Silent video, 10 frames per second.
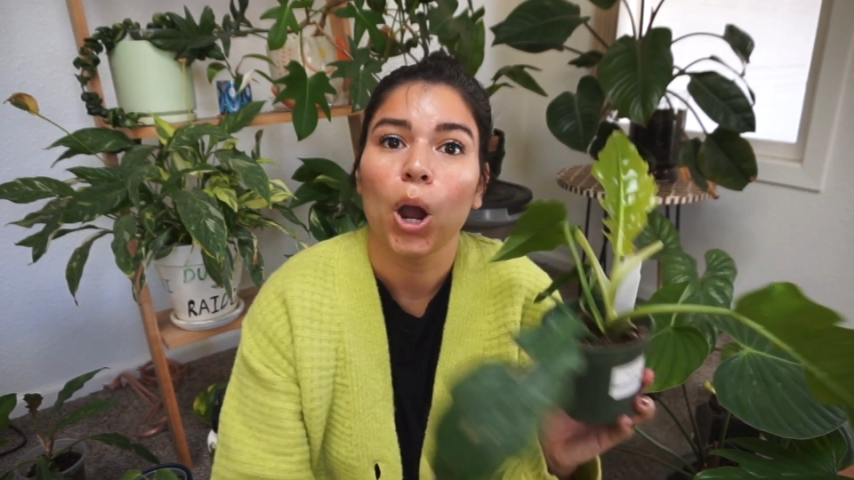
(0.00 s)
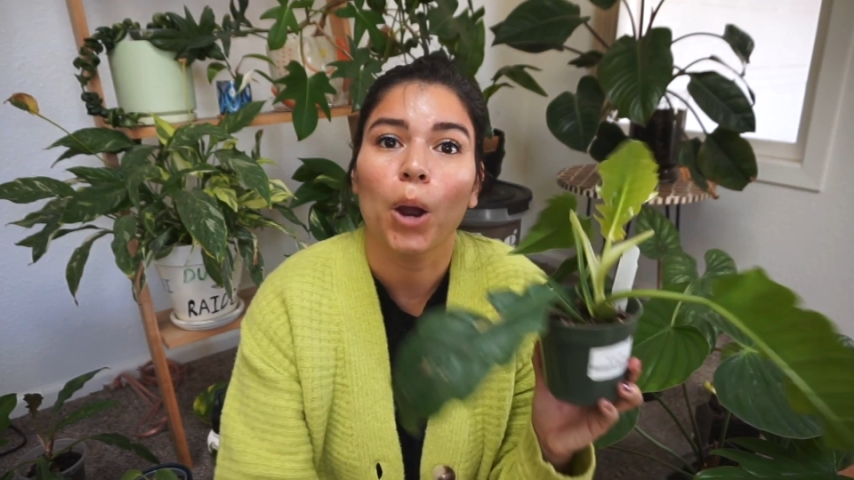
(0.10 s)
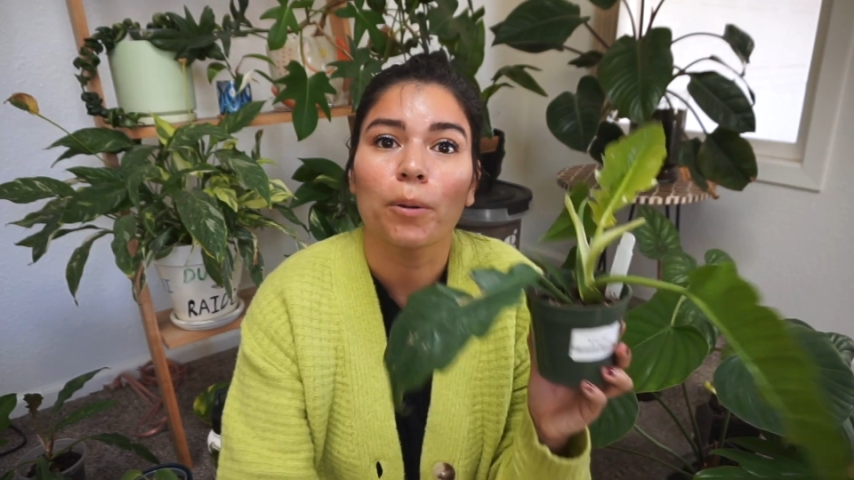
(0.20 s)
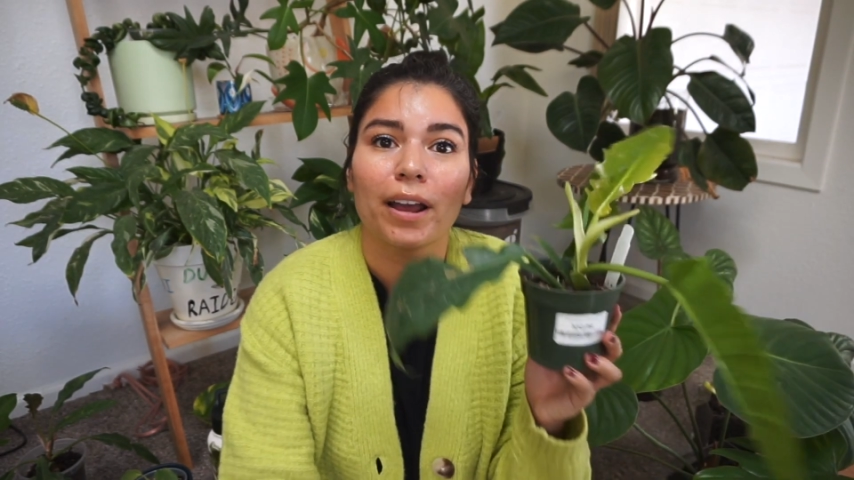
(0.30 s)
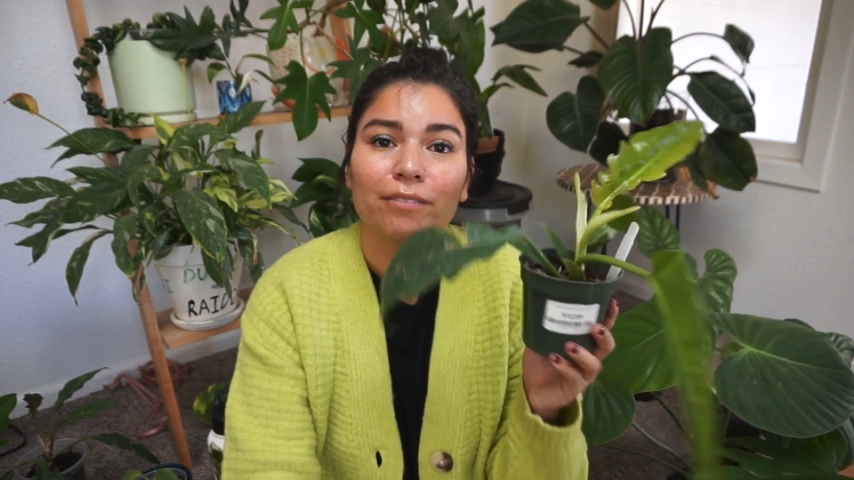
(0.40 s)
or
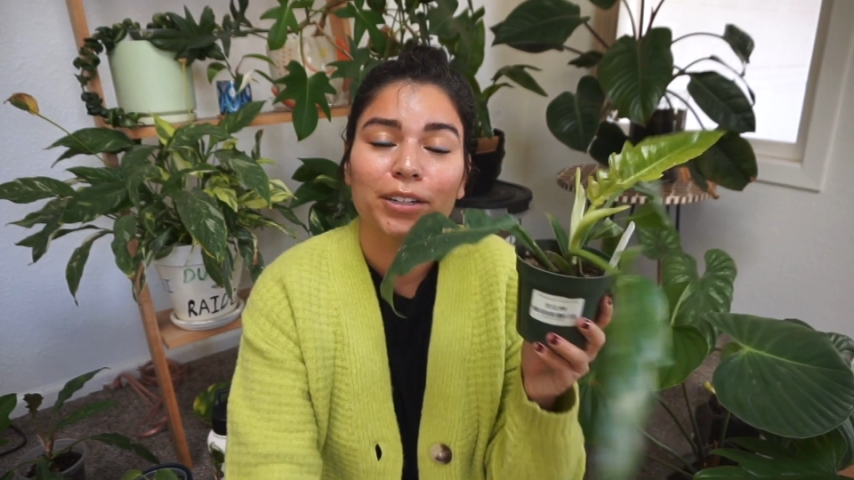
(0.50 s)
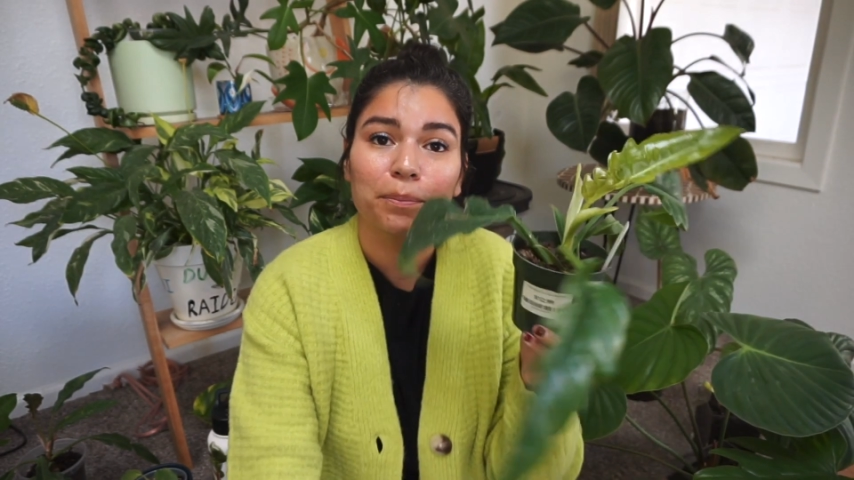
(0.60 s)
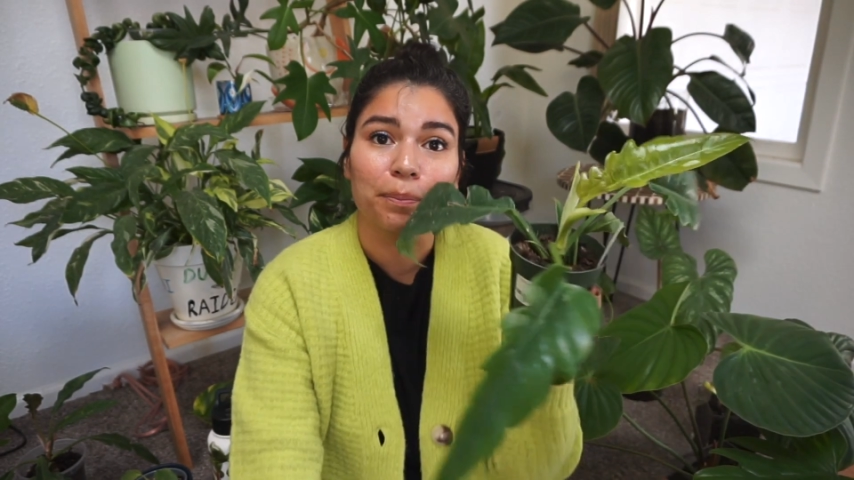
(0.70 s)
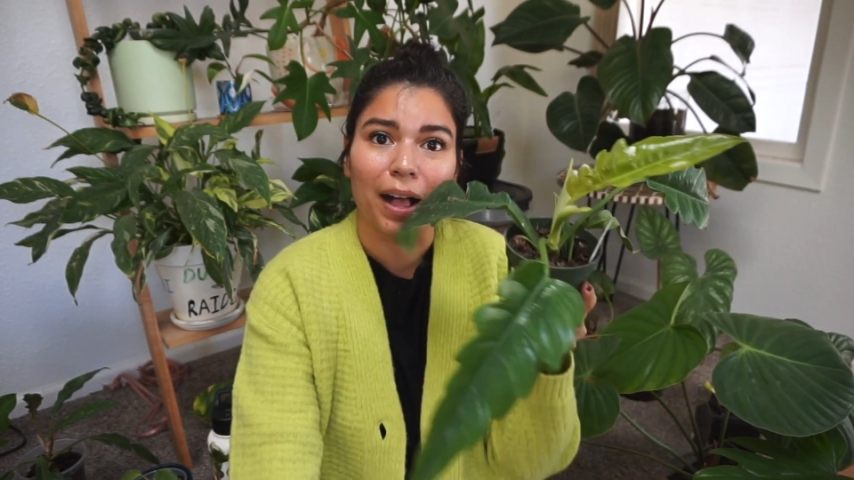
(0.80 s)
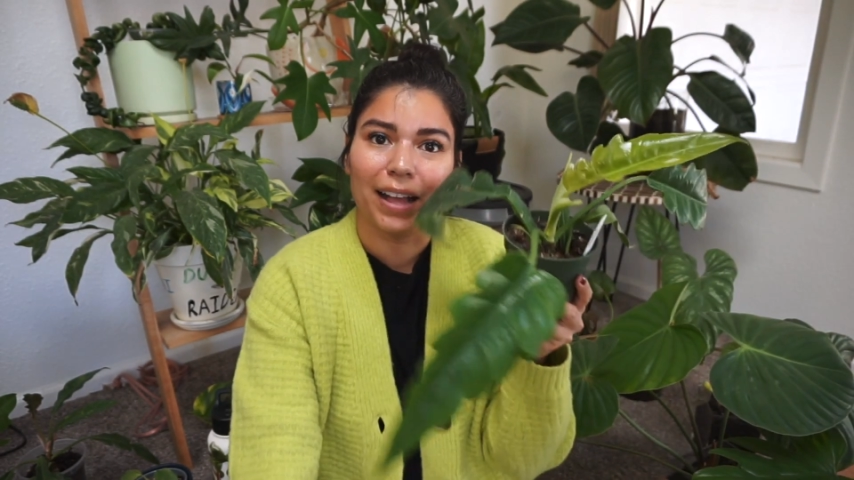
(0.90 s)
whatever,
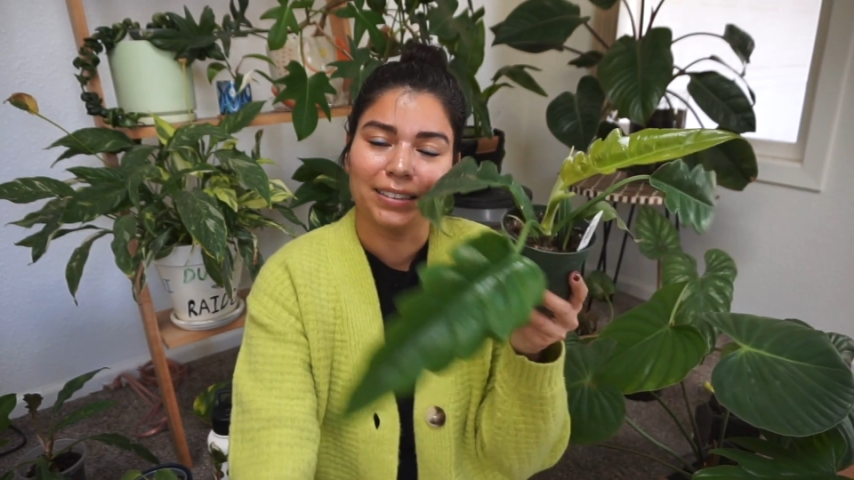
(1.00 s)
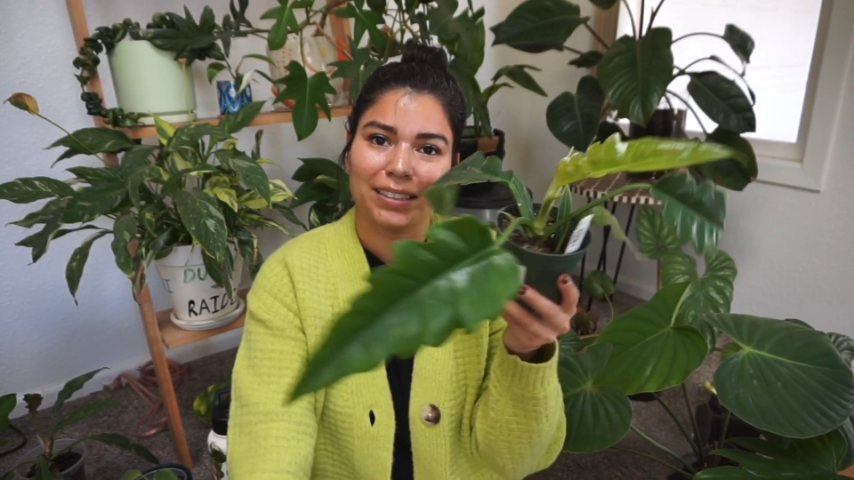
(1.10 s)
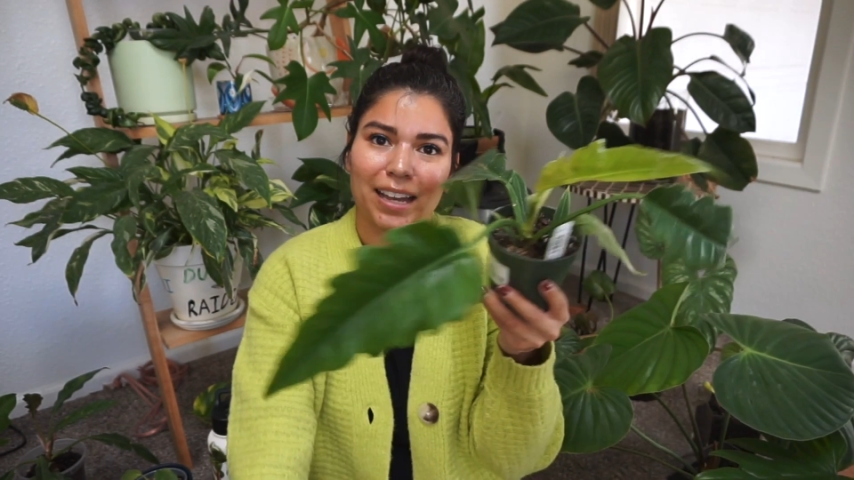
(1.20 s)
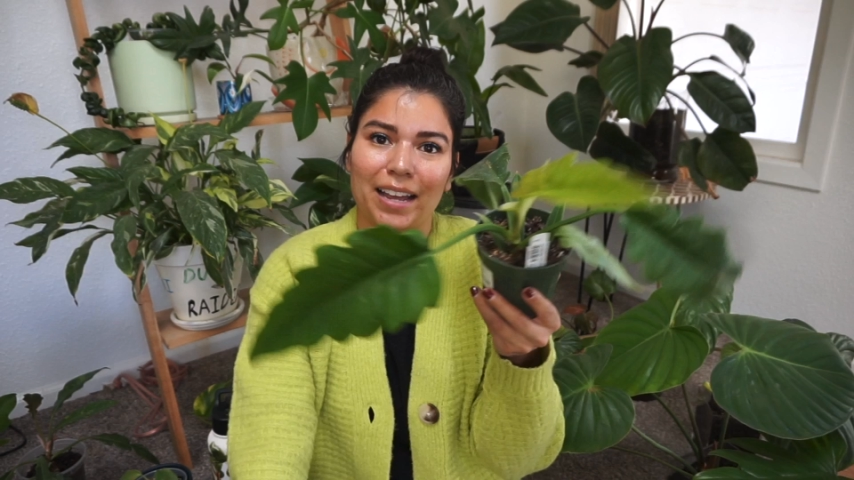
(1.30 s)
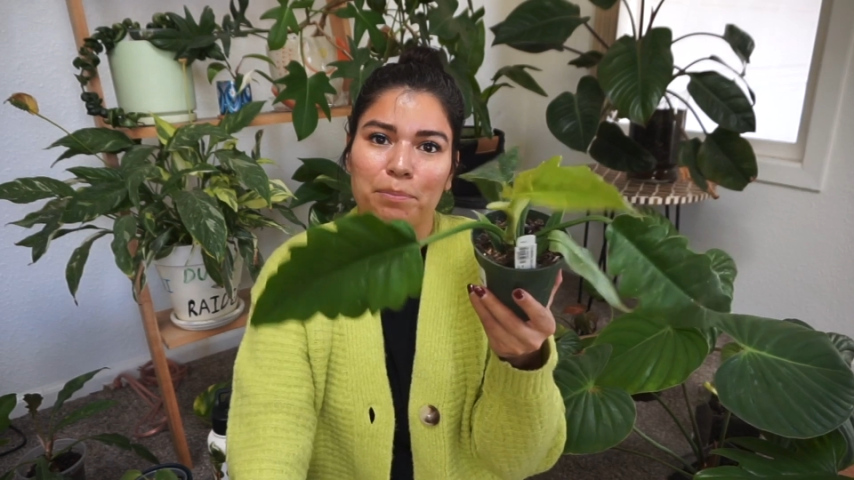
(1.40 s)
but I